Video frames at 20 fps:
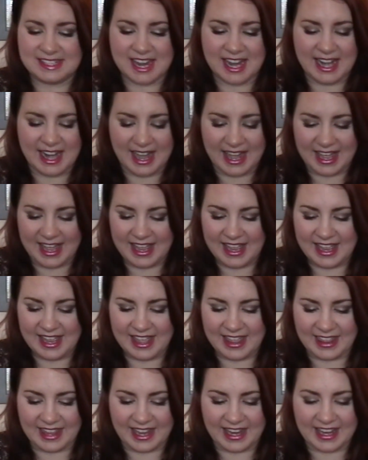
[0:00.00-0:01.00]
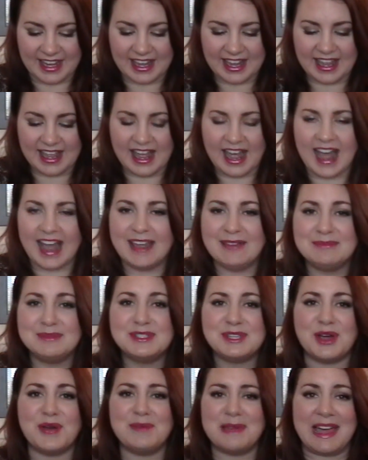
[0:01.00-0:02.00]
And I am
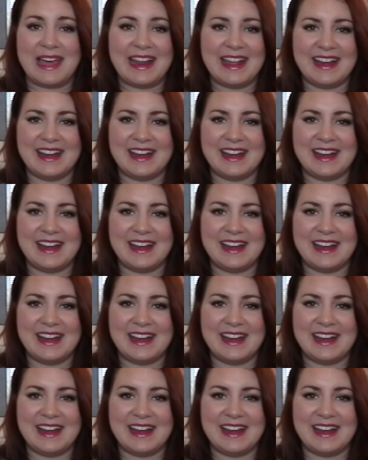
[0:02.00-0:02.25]
so mad